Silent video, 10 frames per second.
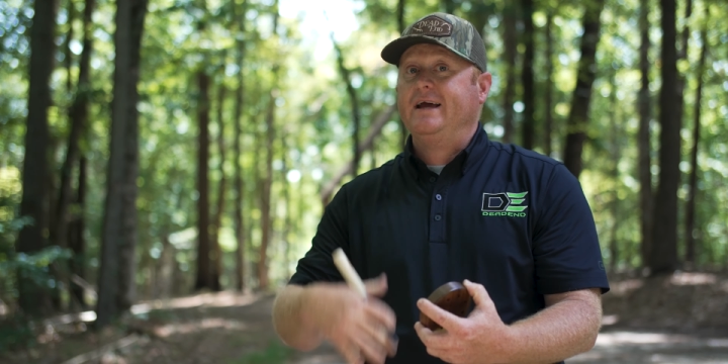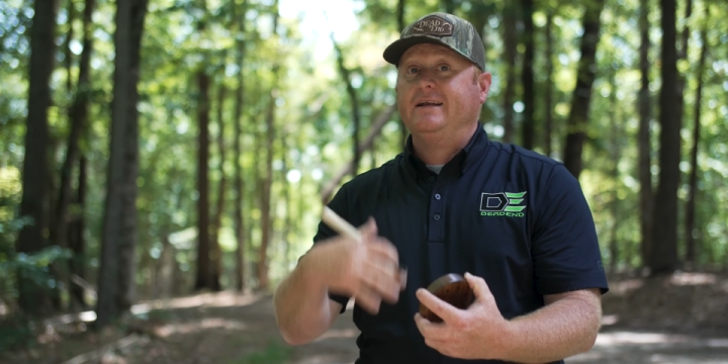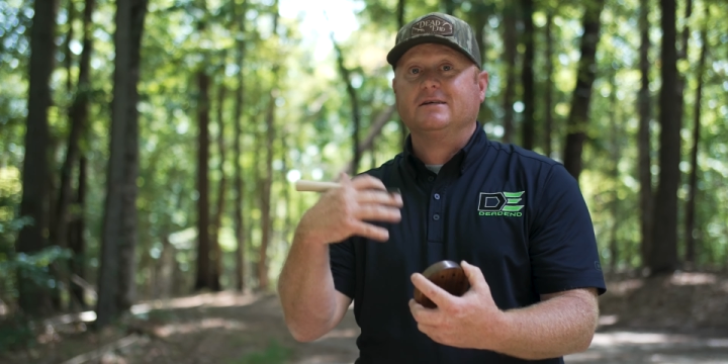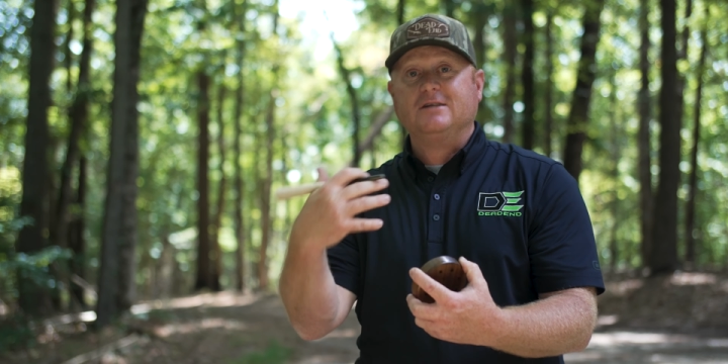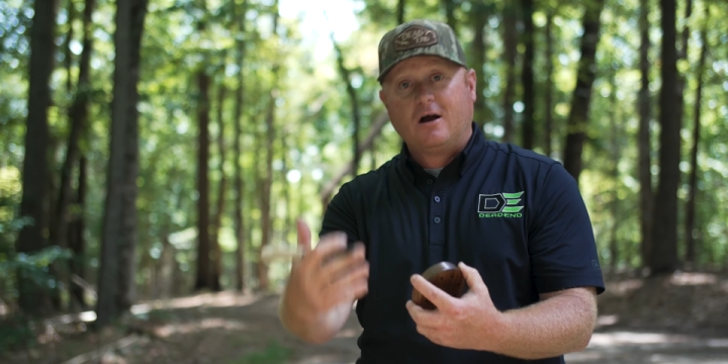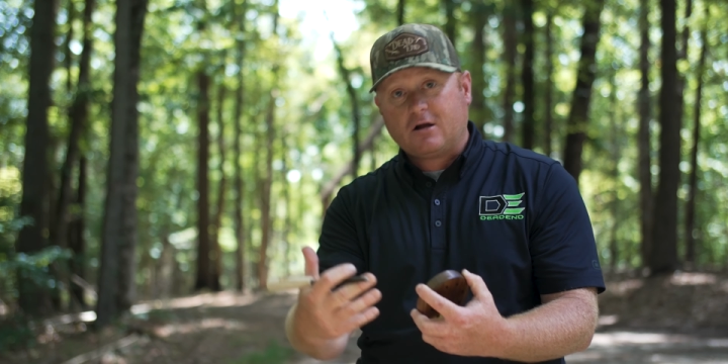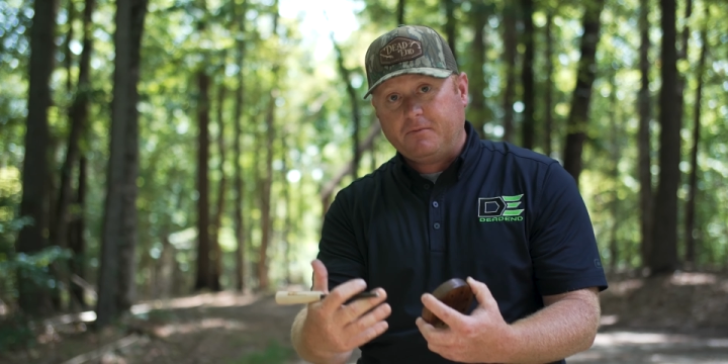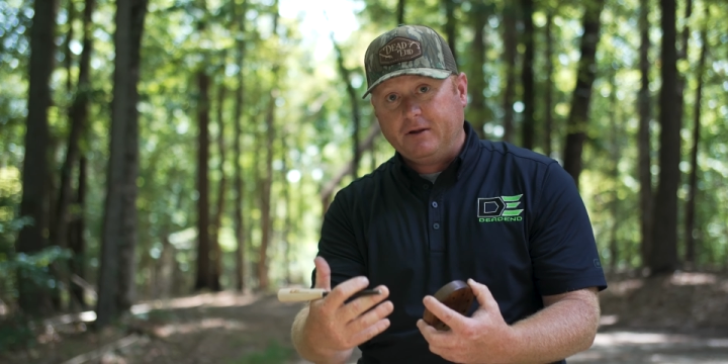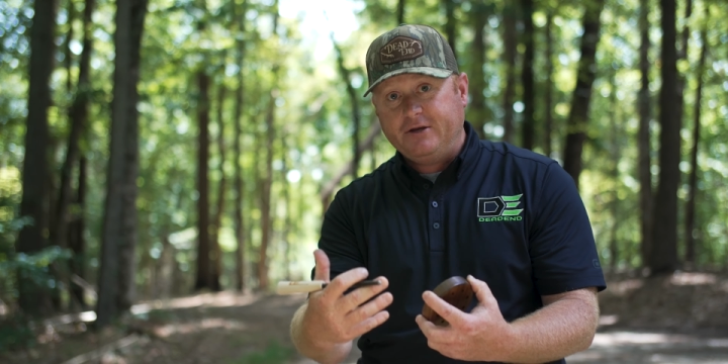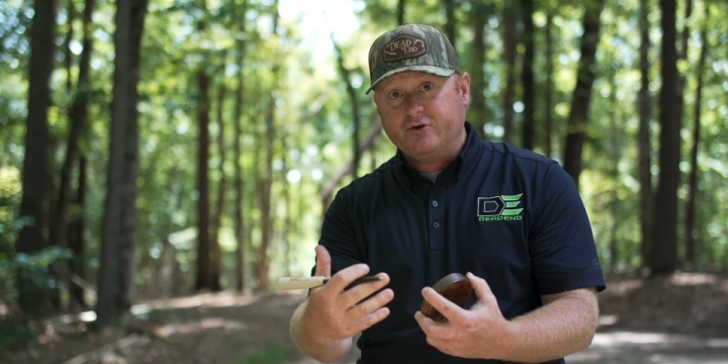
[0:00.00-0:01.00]
It does not
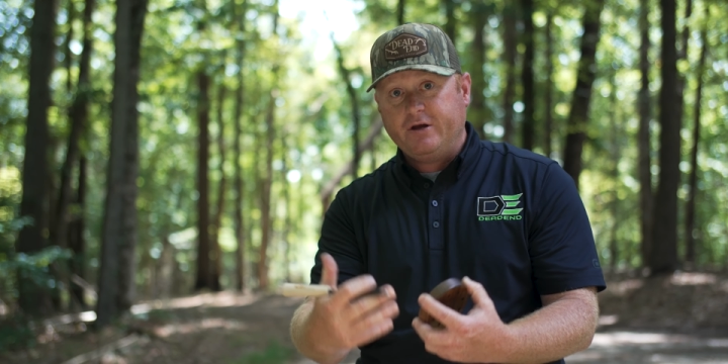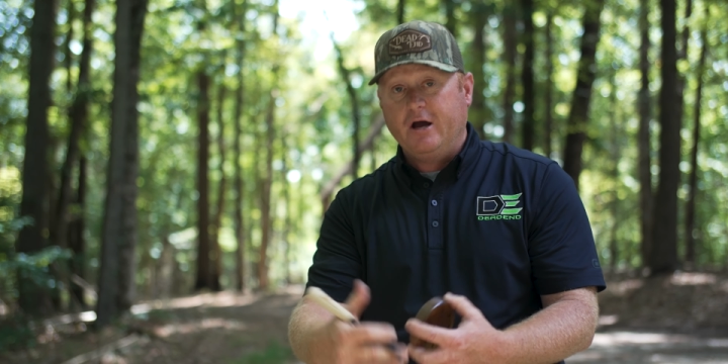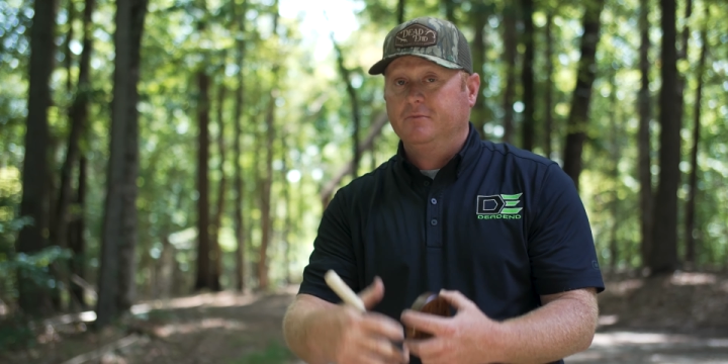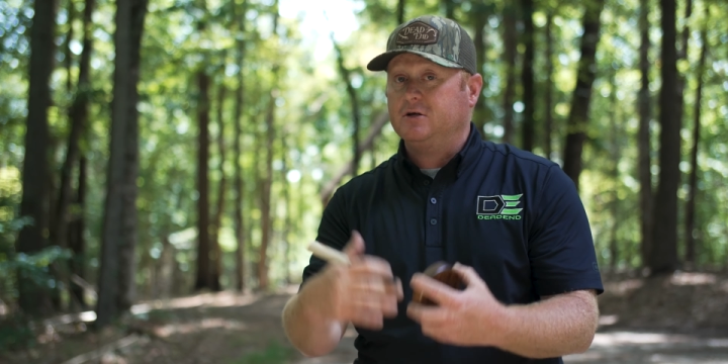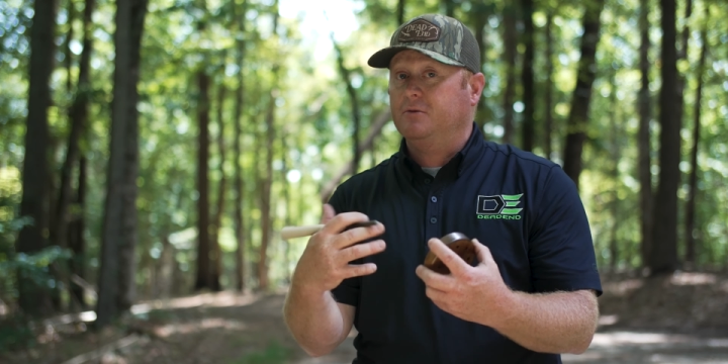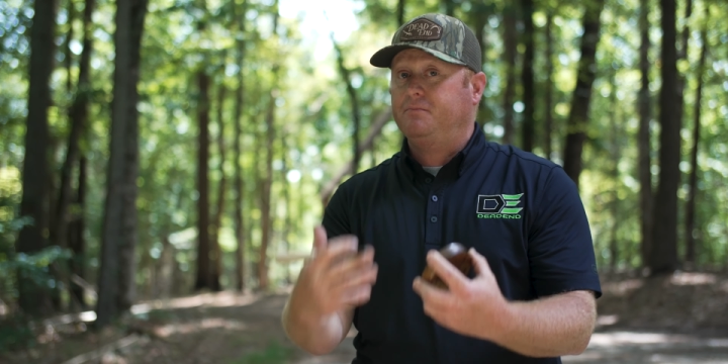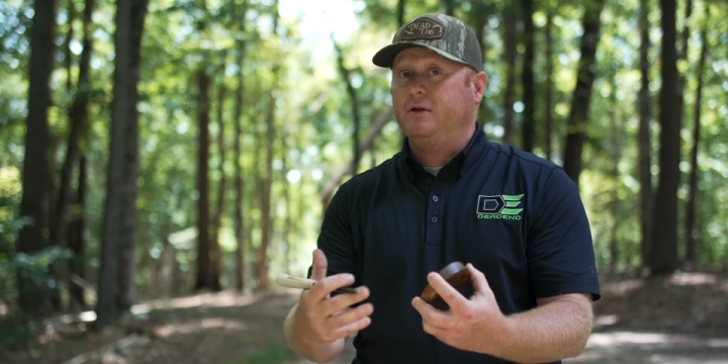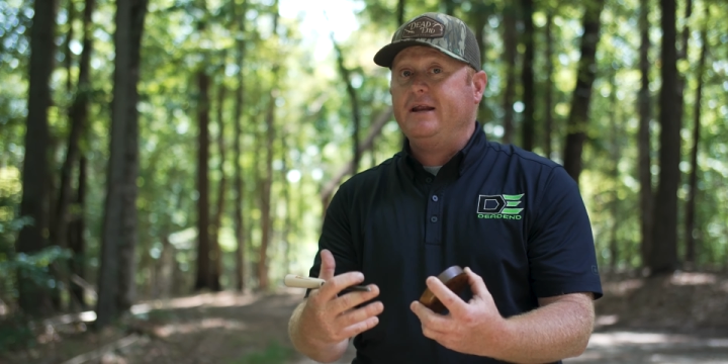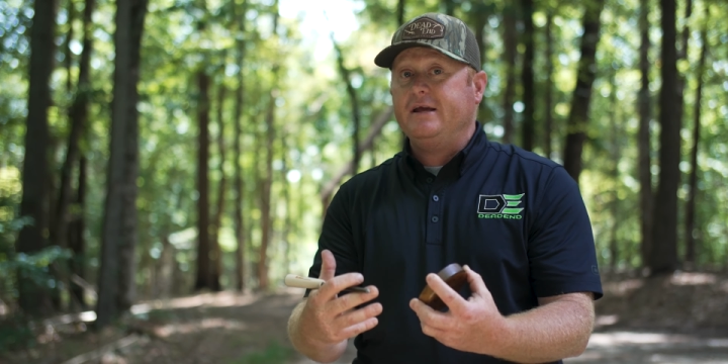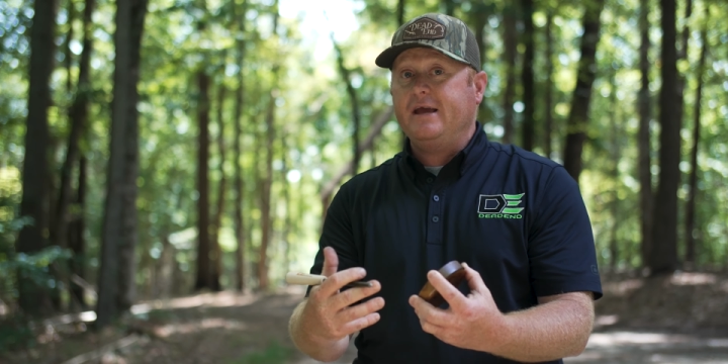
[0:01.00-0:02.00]
complete your yelp. To
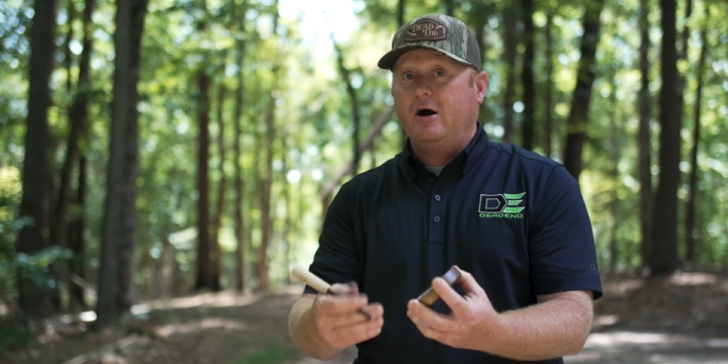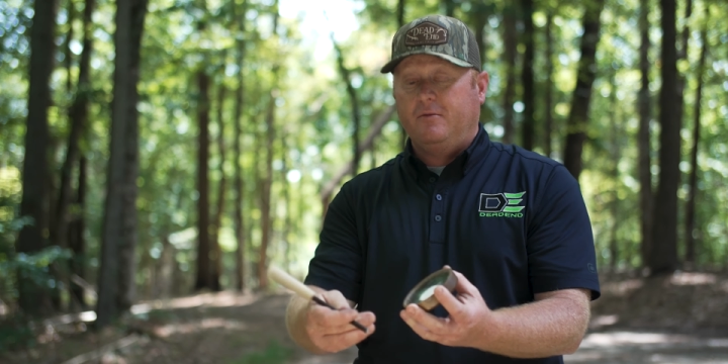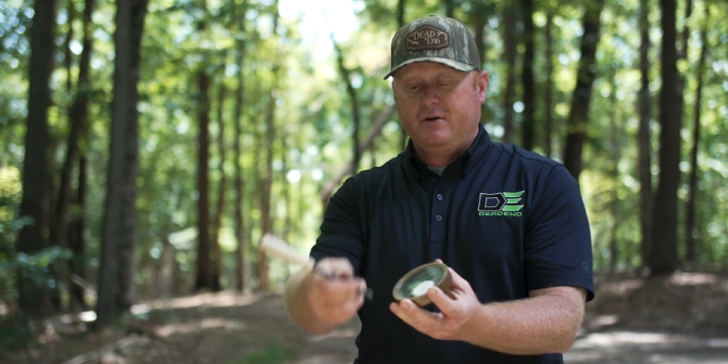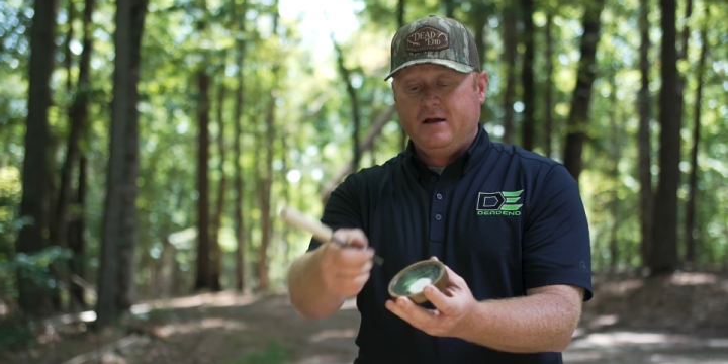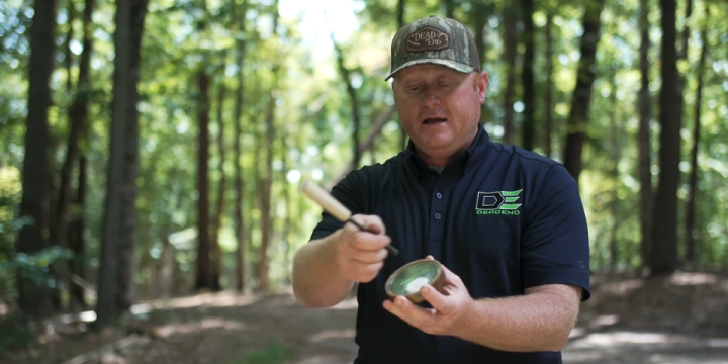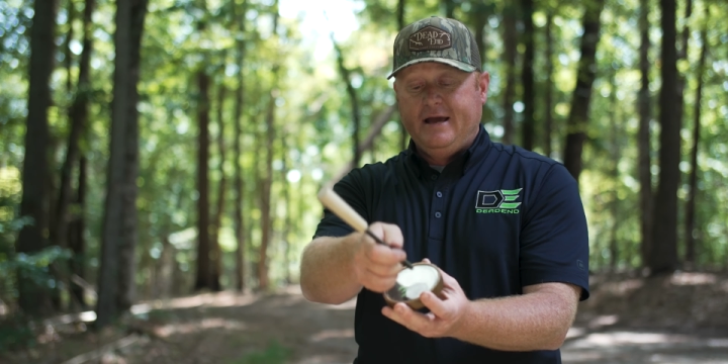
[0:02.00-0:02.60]
complete a yelp,